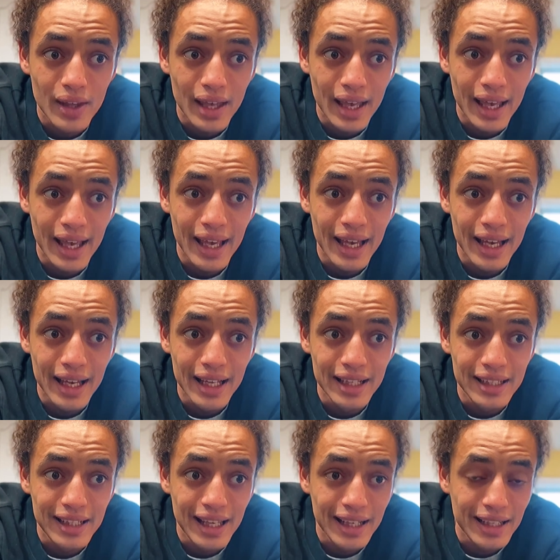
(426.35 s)

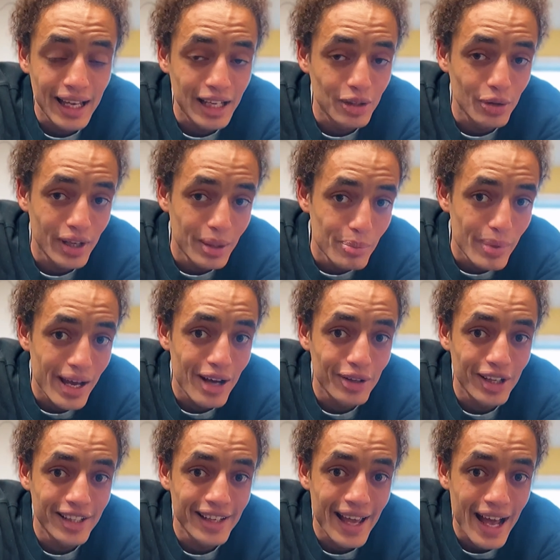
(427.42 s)
and can handle inbound and